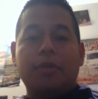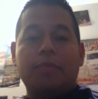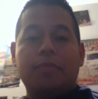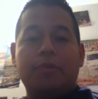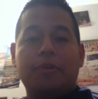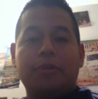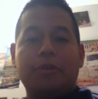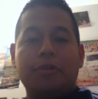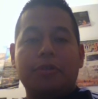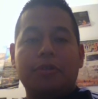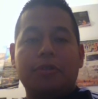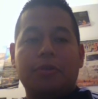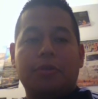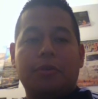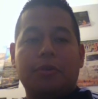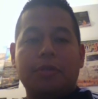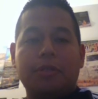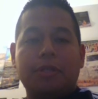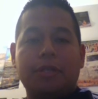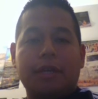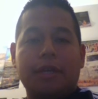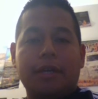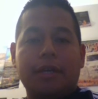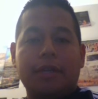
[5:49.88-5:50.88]
great push
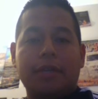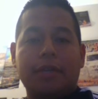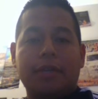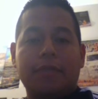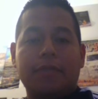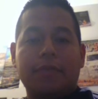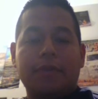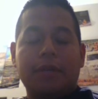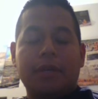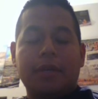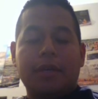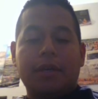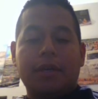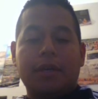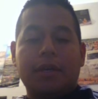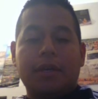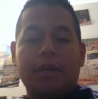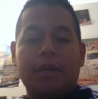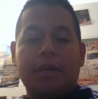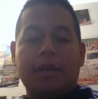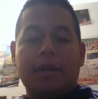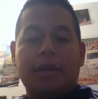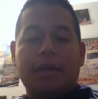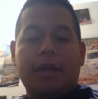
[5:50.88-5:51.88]
towards the end.
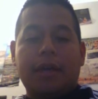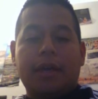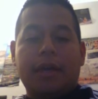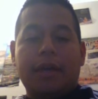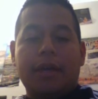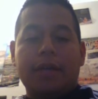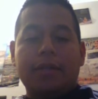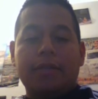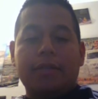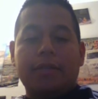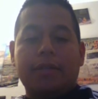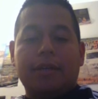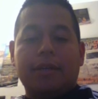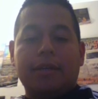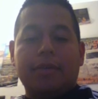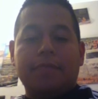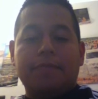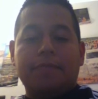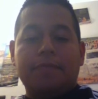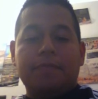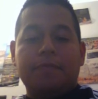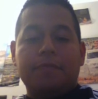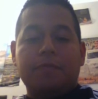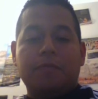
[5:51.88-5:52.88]
And
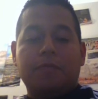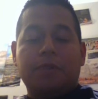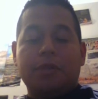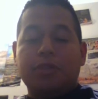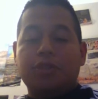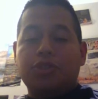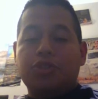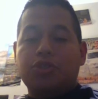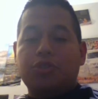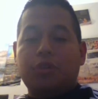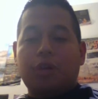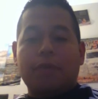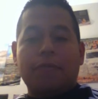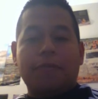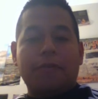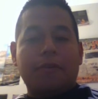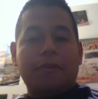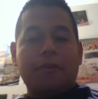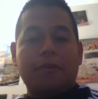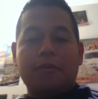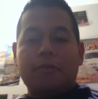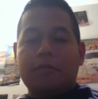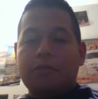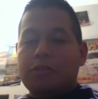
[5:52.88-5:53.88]
um, once
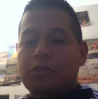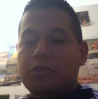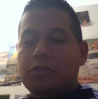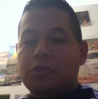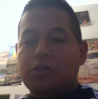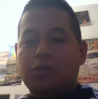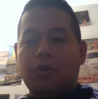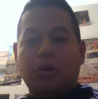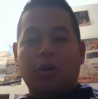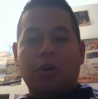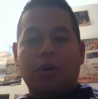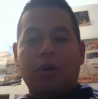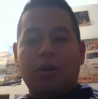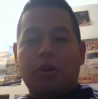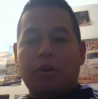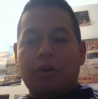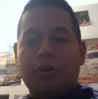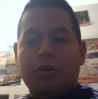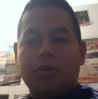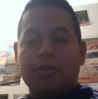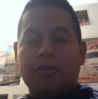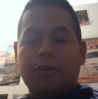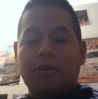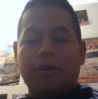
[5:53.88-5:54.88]
Trevor
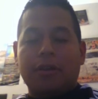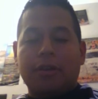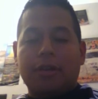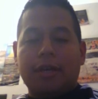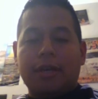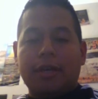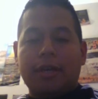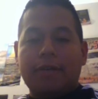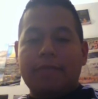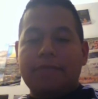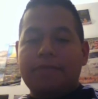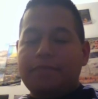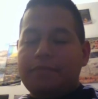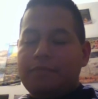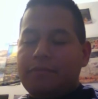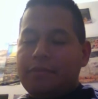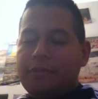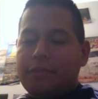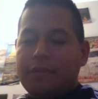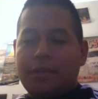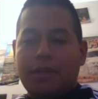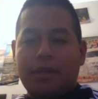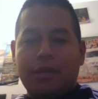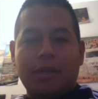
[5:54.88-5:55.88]
saw saw the light,
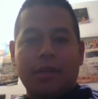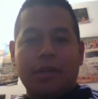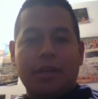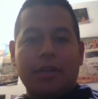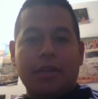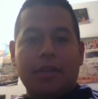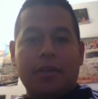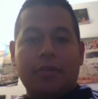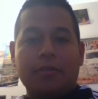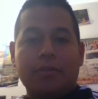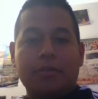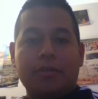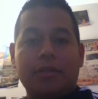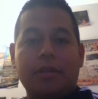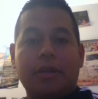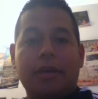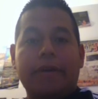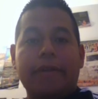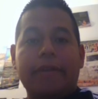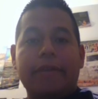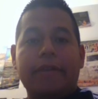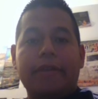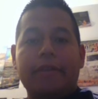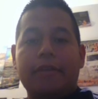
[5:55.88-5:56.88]
there's
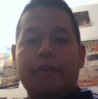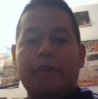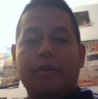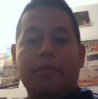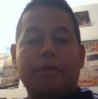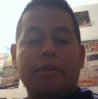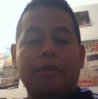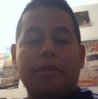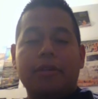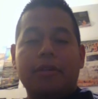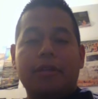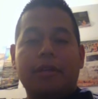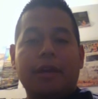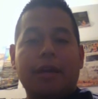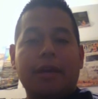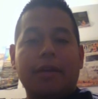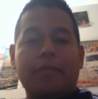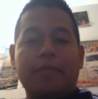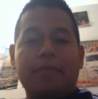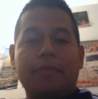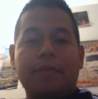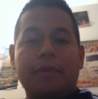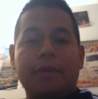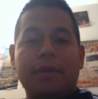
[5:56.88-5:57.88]
not no one can get
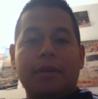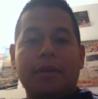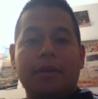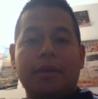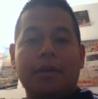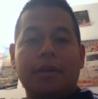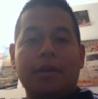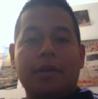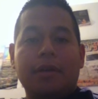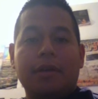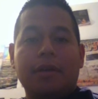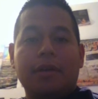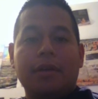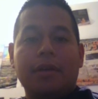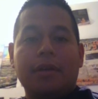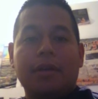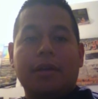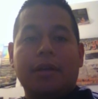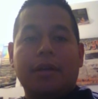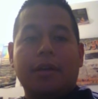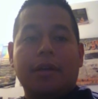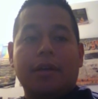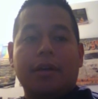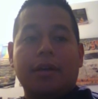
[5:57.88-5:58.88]
him.
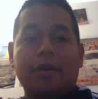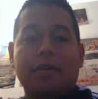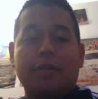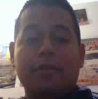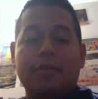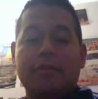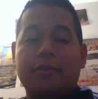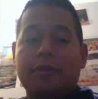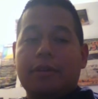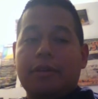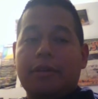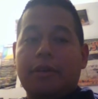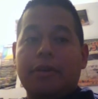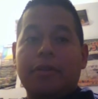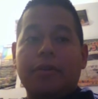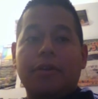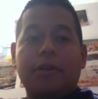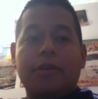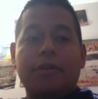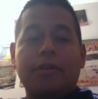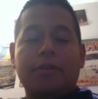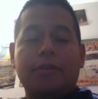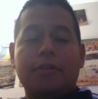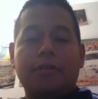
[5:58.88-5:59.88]
Uh,
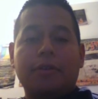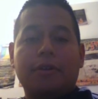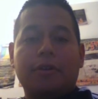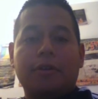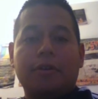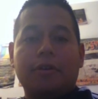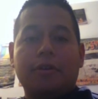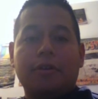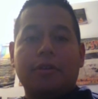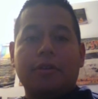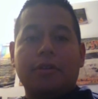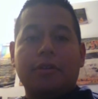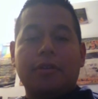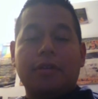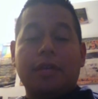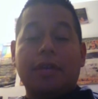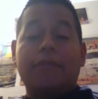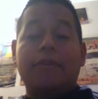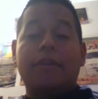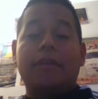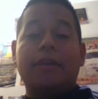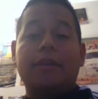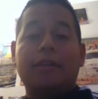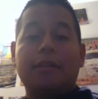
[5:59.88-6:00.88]
another underdog,
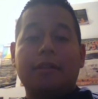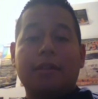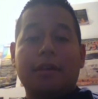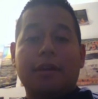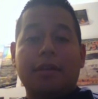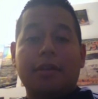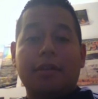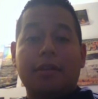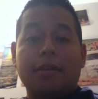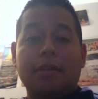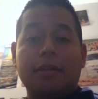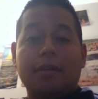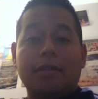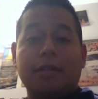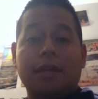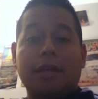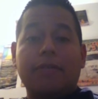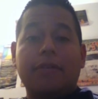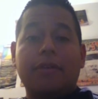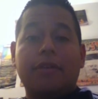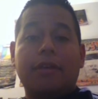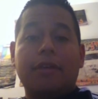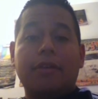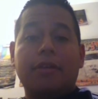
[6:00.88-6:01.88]
David Gilliland.
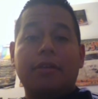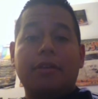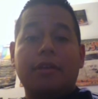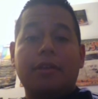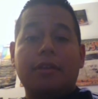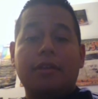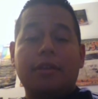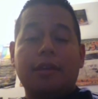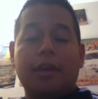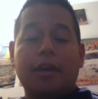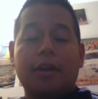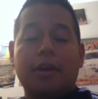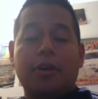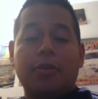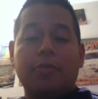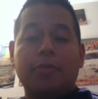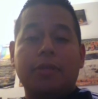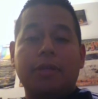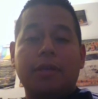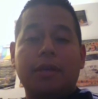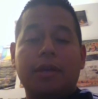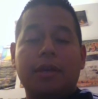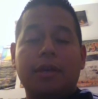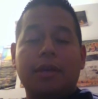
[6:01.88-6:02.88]
David Gilliland
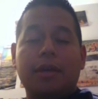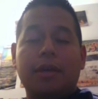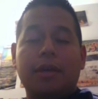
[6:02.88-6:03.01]
helped